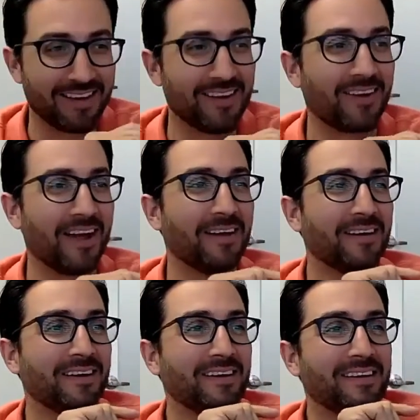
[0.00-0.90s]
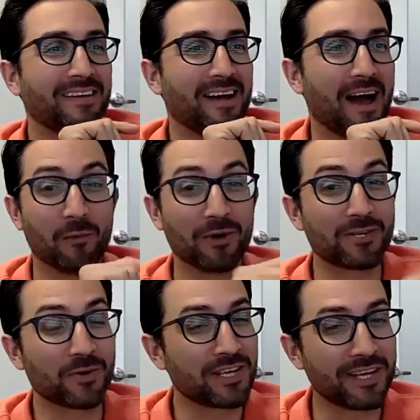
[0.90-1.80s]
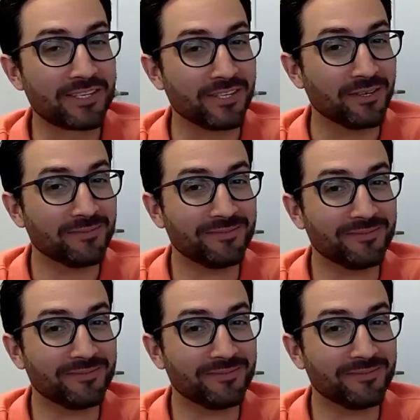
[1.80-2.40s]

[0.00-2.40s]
it. Okay. I don't want to shortchange you.